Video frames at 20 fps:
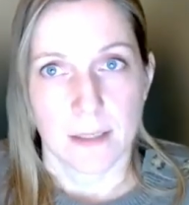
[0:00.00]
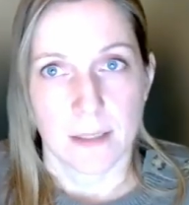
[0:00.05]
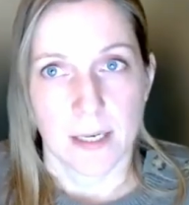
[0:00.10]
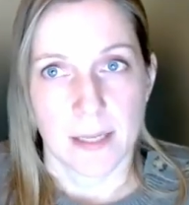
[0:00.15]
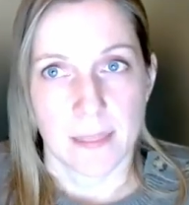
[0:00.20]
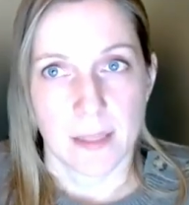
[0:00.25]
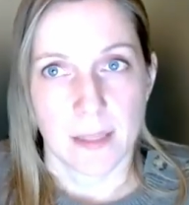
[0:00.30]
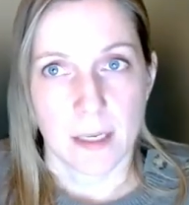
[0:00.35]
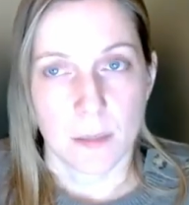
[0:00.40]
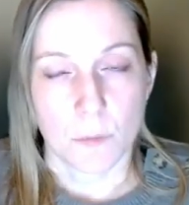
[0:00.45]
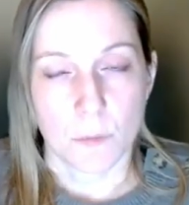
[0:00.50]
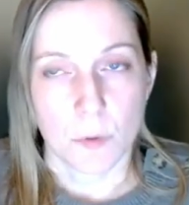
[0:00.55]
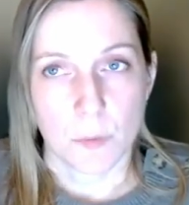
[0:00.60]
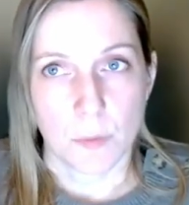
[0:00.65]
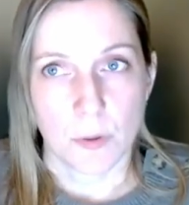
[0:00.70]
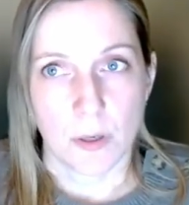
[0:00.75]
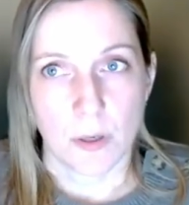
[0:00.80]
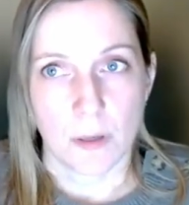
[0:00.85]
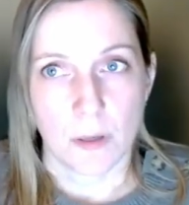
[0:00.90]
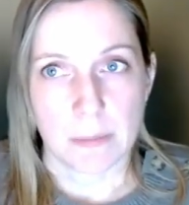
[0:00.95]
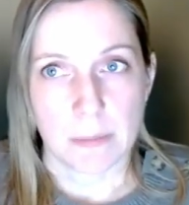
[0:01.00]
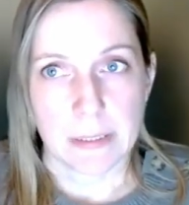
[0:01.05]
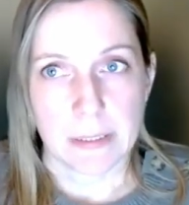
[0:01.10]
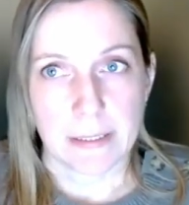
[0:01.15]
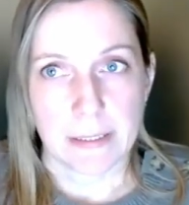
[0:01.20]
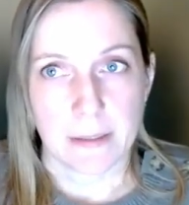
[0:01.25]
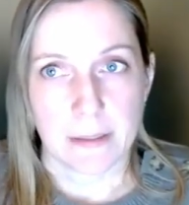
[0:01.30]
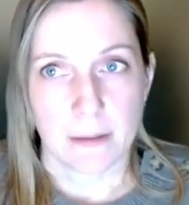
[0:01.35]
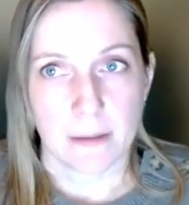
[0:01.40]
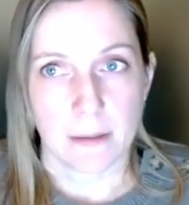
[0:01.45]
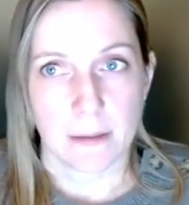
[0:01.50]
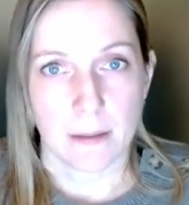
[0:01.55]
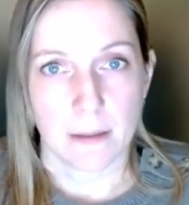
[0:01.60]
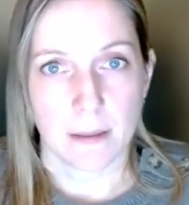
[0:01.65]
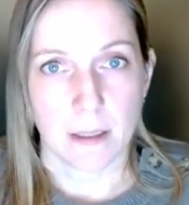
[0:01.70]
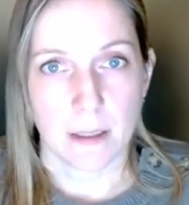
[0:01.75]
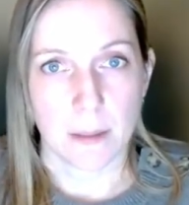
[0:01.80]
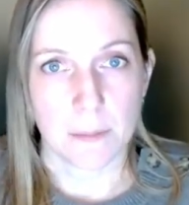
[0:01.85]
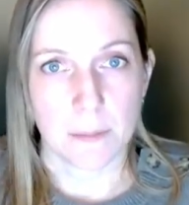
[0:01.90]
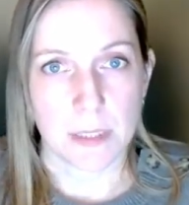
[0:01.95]
I think it would probably
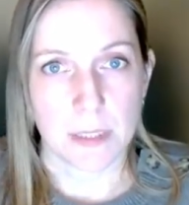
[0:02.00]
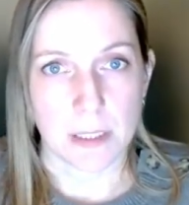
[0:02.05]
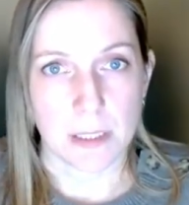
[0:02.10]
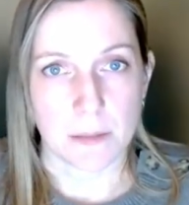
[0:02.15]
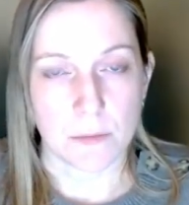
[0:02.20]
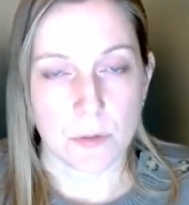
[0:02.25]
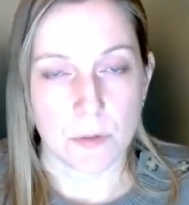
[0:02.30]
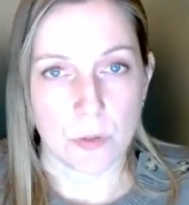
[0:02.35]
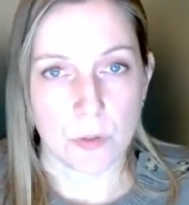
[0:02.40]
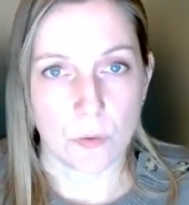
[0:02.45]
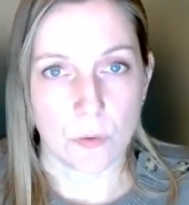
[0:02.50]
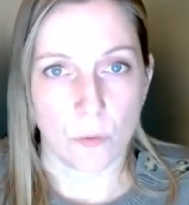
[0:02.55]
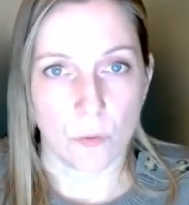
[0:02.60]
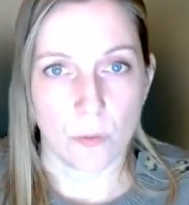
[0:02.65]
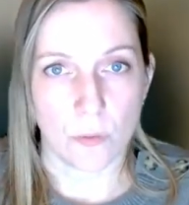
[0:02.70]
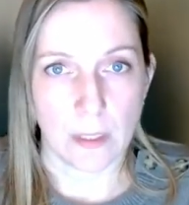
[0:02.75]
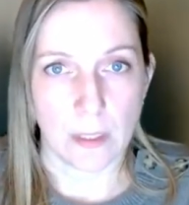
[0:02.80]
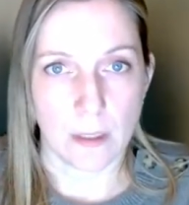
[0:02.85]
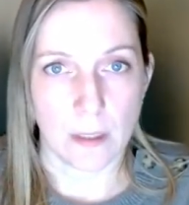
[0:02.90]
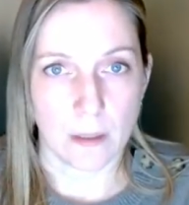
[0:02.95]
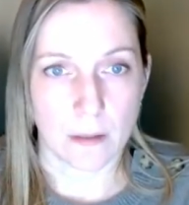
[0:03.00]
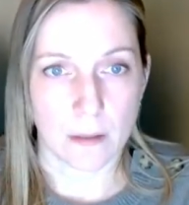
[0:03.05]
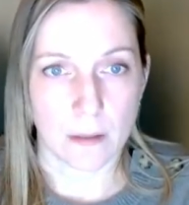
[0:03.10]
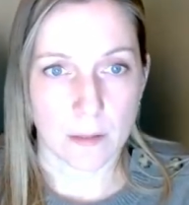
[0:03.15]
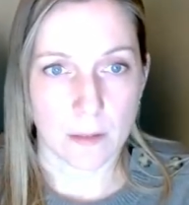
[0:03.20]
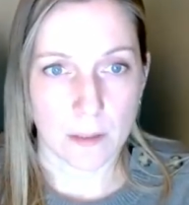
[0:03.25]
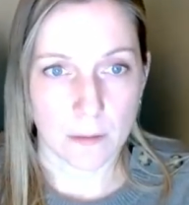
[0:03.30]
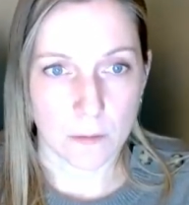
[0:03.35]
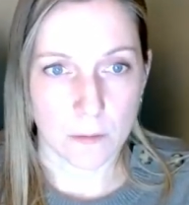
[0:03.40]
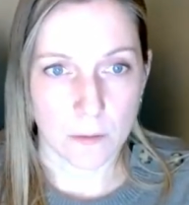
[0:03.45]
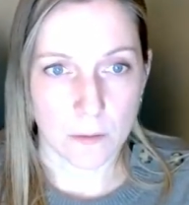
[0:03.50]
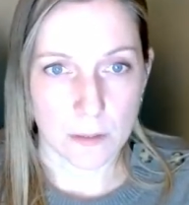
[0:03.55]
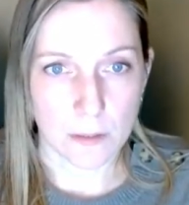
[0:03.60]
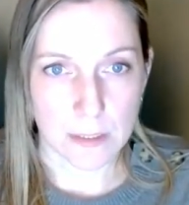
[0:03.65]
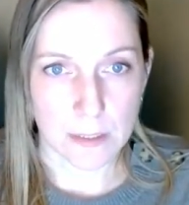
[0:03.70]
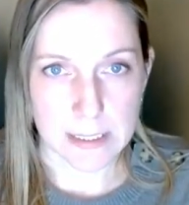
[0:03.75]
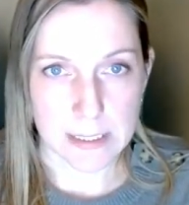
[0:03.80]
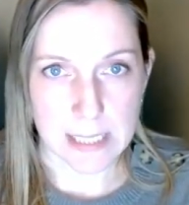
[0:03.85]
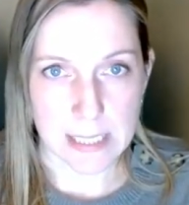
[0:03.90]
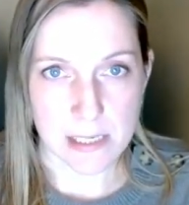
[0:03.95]
come down to the clinical
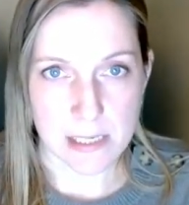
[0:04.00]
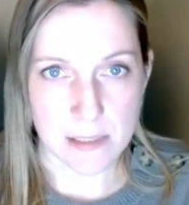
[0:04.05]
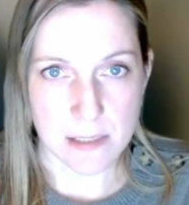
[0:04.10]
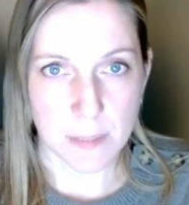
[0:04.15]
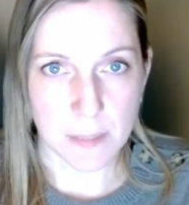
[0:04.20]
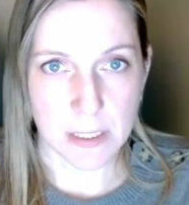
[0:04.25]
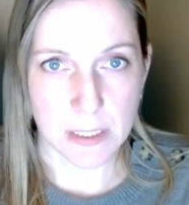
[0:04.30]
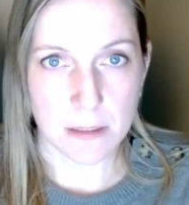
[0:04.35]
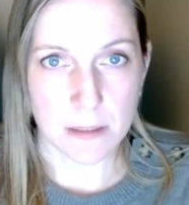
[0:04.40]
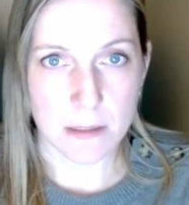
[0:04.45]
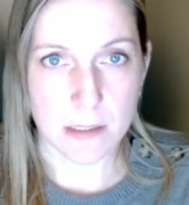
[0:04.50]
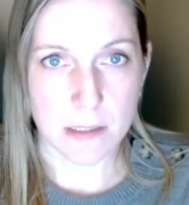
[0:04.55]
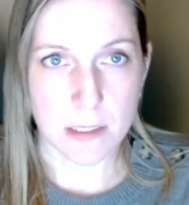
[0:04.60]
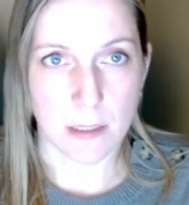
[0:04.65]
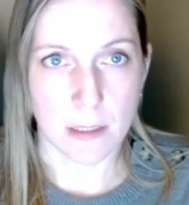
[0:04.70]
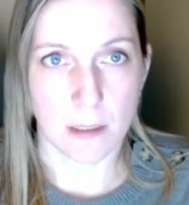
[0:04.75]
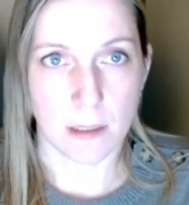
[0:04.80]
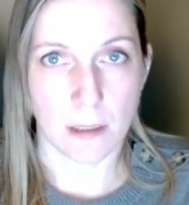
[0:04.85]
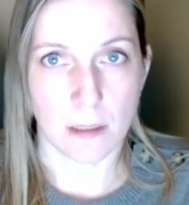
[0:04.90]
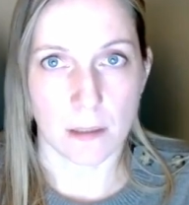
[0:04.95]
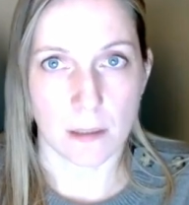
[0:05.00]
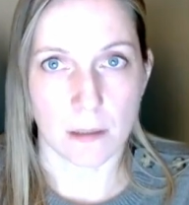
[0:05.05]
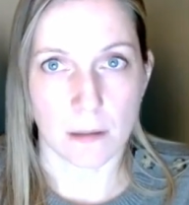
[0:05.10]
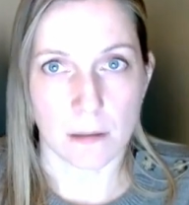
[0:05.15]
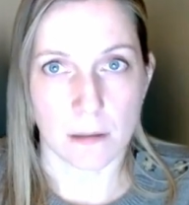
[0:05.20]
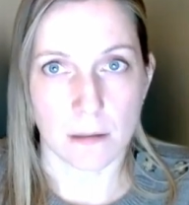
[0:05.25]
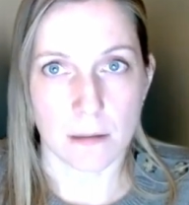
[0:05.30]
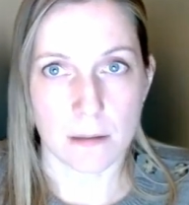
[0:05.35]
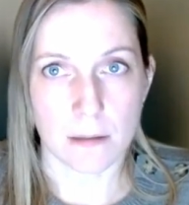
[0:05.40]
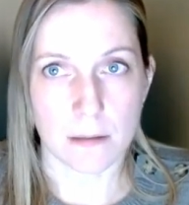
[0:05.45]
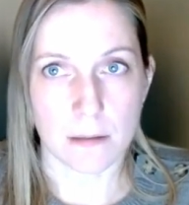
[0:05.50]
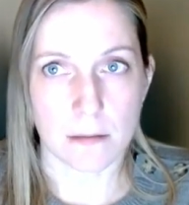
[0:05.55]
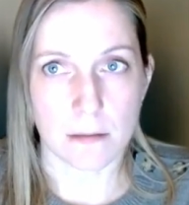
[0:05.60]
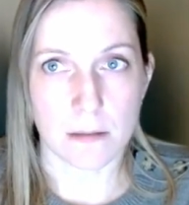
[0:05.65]
assessment and